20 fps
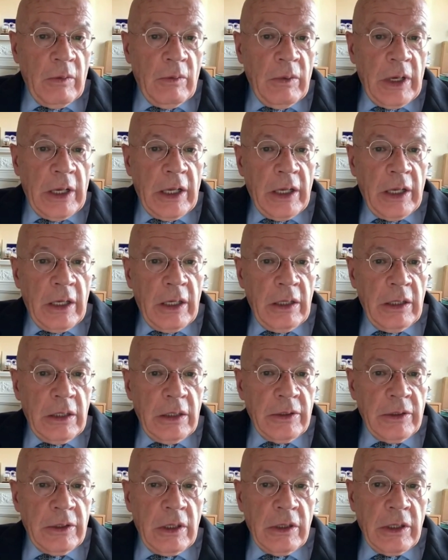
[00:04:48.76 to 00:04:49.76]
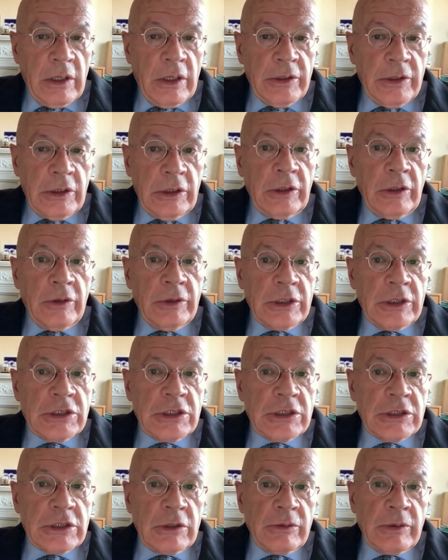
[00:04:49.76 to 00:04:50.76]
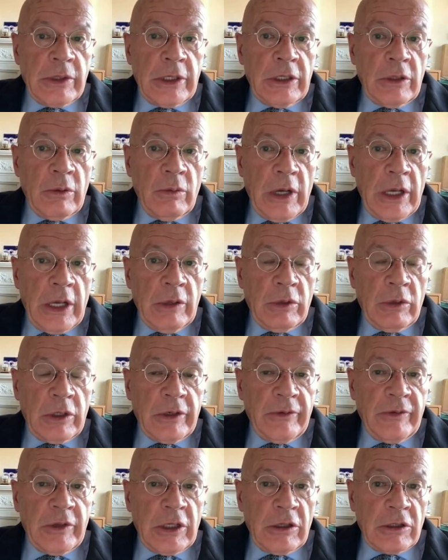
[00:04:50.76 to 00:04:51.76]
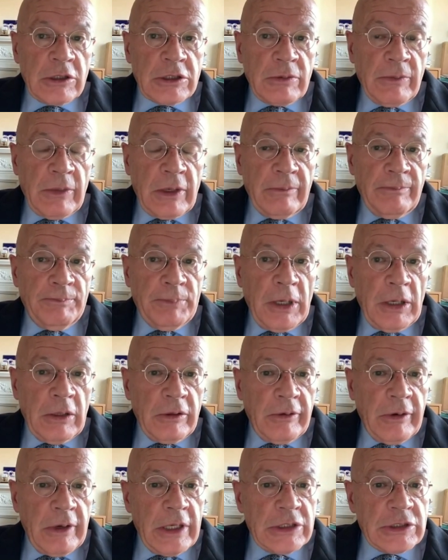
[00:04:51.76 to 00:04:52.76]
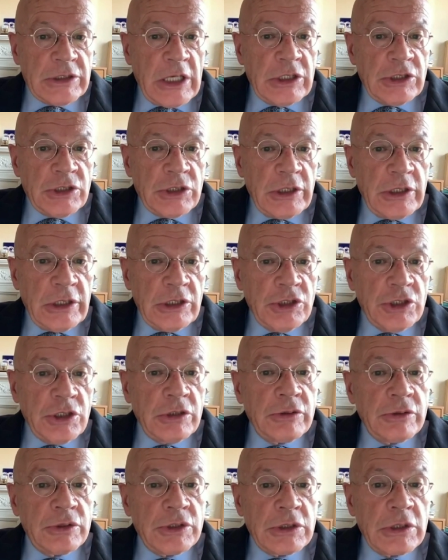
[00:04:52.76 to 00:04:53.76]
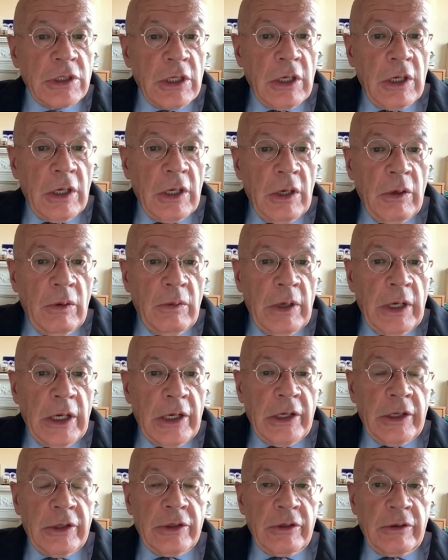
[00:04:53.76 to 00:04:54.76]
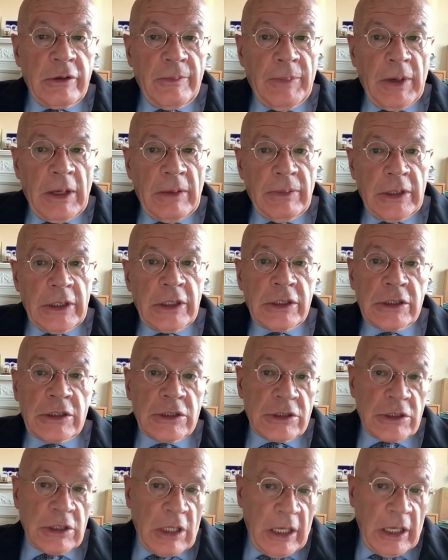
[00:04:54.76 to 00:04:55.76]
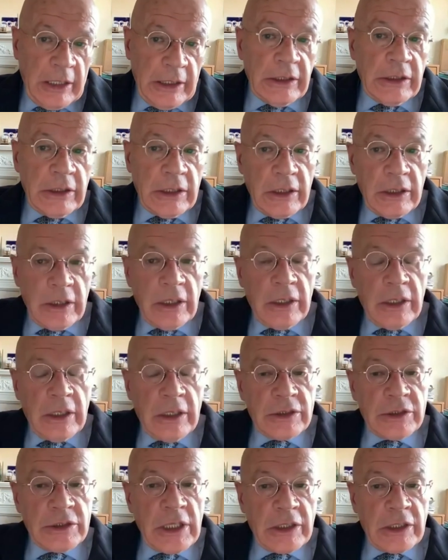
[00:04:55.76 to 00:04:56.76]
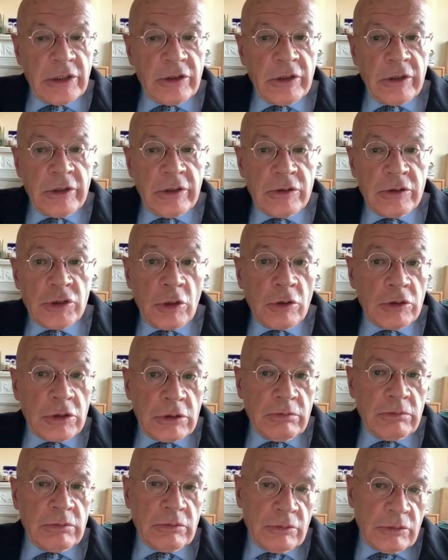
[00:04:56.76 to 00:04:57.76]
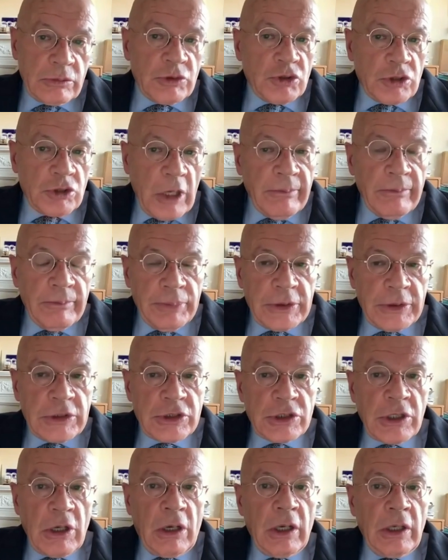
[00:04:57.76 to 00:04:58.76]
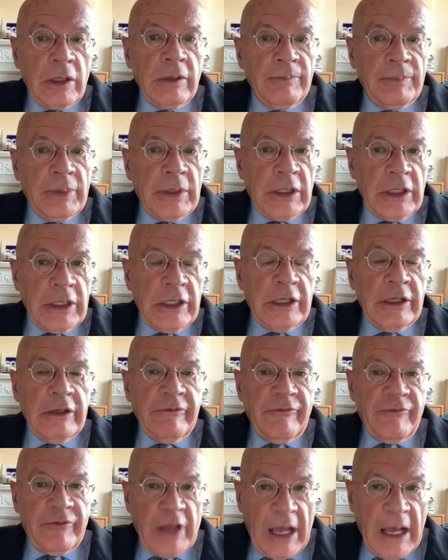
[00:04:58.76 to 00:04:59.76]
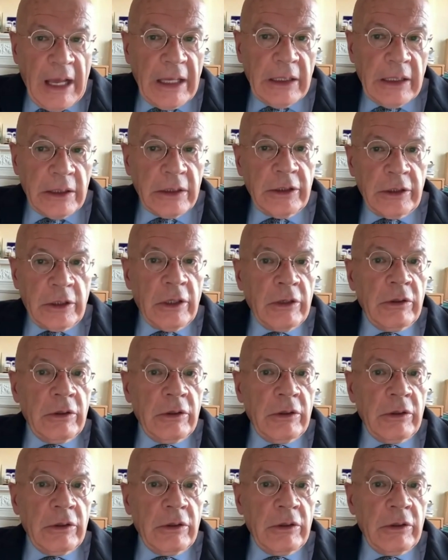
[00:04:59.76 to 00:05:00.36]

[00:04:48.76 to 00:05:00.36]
where, you know, this is in, in a way one of the ultimate polarization issues, where the Republicans like uh, Ted Cruz or Trump and so on believe that, you